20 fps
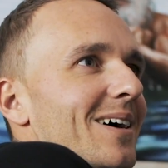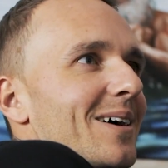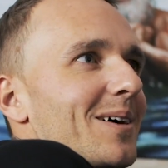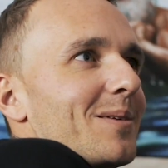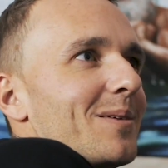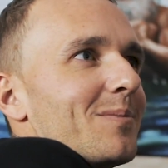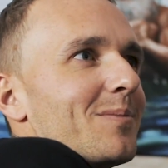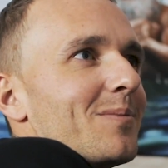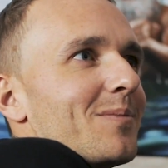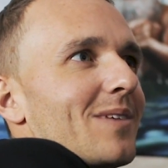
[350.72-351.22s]

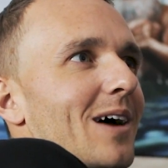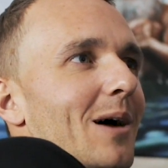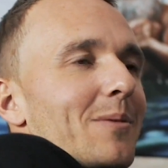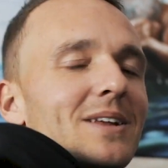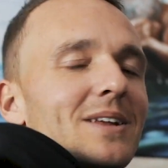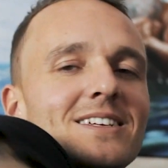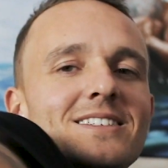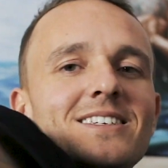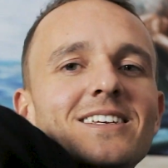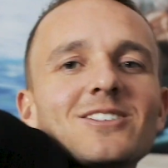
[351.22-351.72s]
I
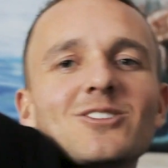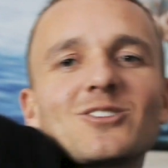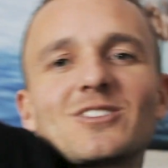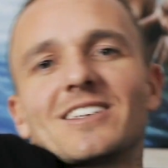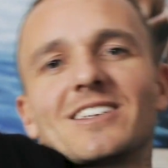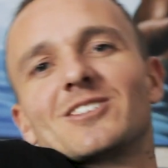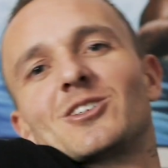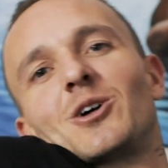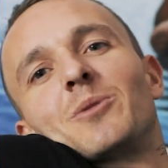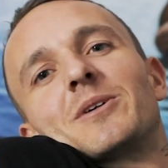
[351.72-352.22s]
mean, it's
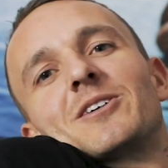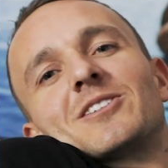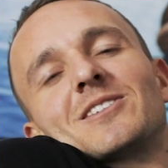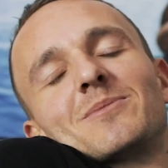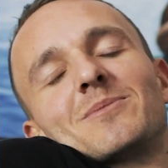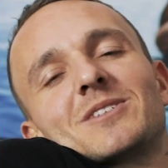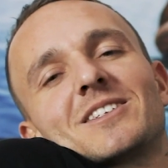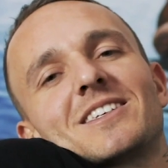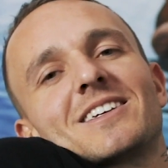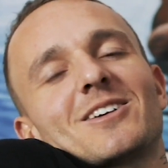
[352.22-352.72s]
interesting, Tommy, because
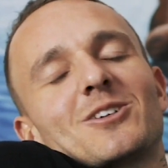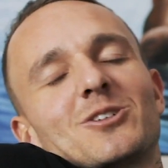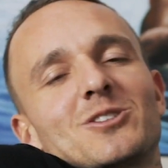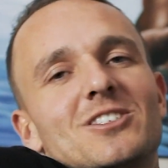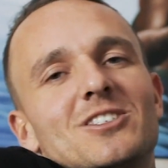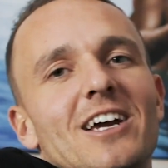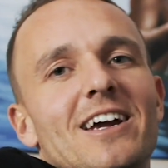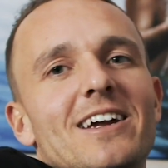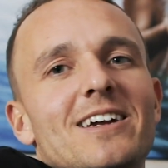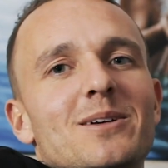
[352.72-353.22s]
I'm just thinking,
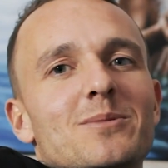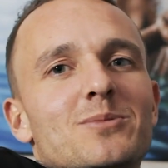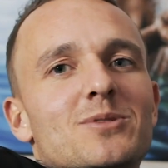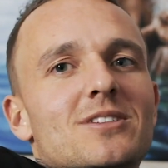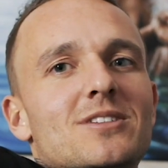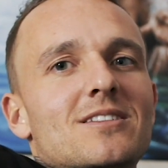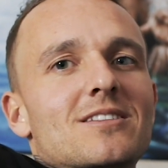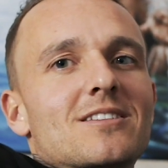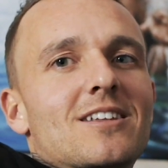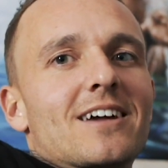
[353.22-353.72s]
because Jacob's